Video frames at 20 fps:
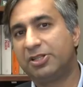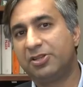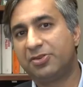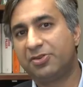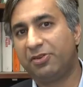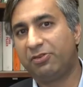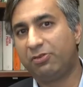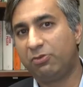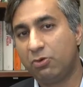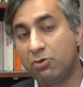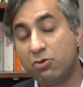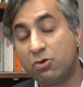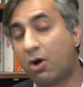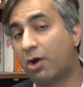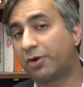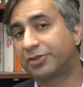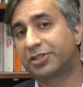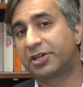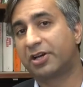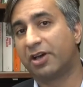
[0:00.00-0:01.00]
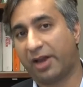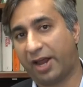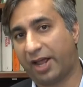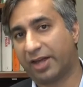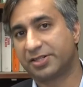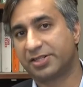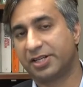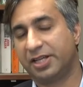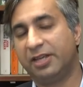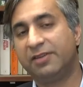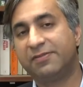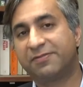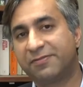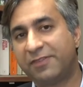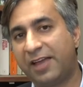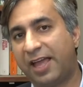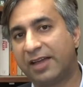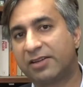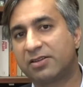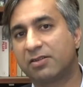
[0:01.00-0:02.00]
But this is not correct. In
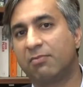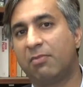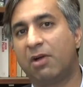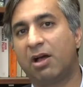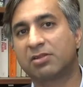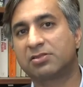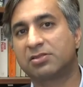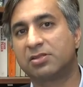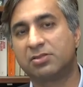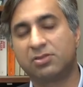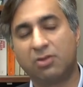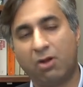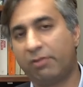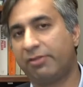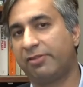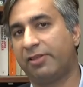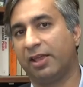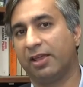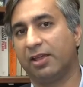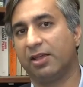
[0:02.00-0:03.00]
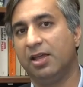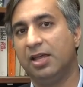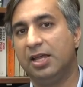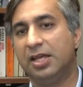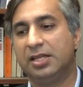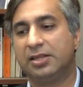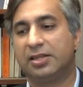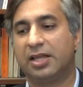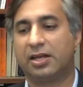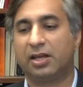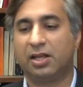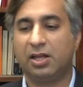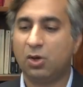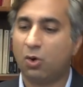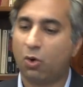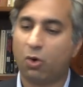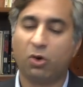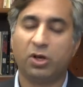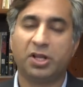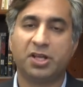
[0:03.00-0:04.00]
fact, Marx does not think that in
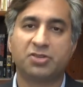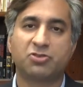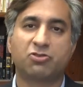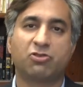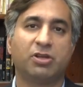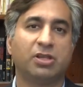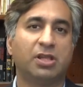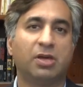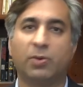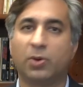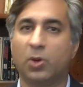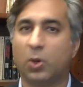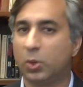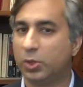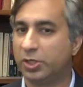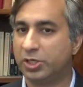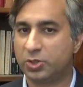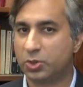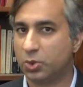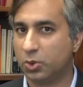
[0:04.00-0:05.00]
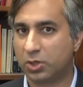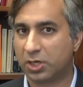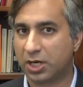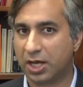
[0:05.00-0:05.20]
all history there were only two